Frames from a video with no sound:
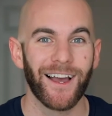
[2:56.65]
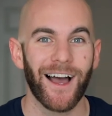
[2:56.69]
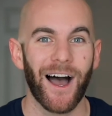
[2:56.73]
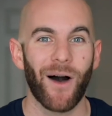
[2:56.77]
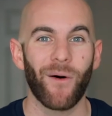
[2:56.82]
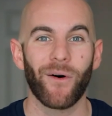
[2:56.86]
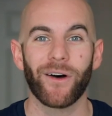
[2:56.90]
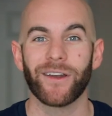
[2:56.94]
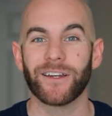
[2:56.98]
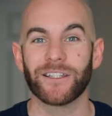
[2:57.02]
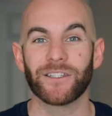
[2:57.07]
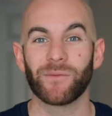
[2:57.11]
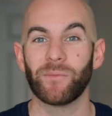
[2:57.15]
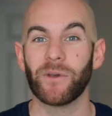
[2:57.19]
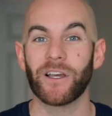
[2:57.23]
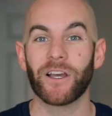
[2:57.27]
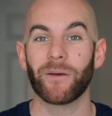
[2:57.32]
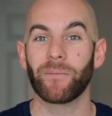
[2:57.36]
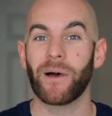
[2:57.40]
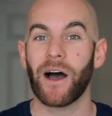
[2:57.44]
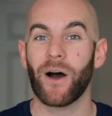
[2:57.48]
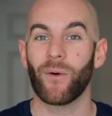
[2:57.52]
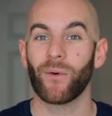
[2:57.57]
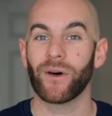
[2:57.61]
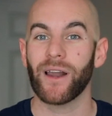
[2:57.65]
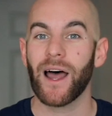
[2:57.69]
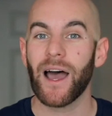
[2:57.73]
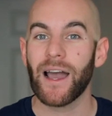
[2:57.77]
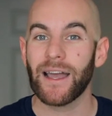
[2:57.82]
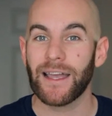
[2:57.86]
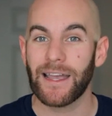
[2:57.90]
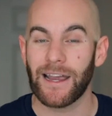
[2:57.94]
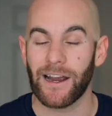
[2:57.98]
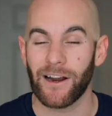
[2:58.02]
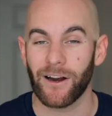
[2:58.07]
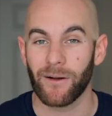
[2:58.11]
I want it to speak about what I
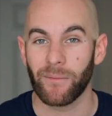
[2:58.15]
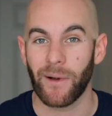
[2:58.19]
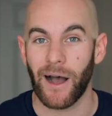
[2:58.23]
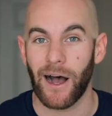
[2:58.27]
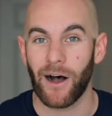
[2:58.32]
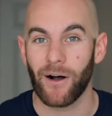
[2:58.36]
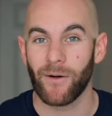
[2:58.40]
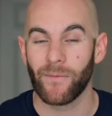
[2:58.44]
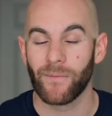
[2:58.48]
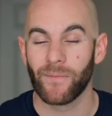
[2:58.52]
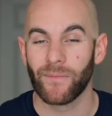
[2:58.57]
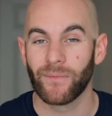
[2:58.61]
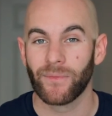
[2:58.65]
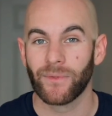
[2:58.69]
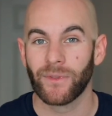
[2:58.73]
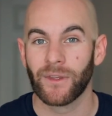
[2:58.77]
care about.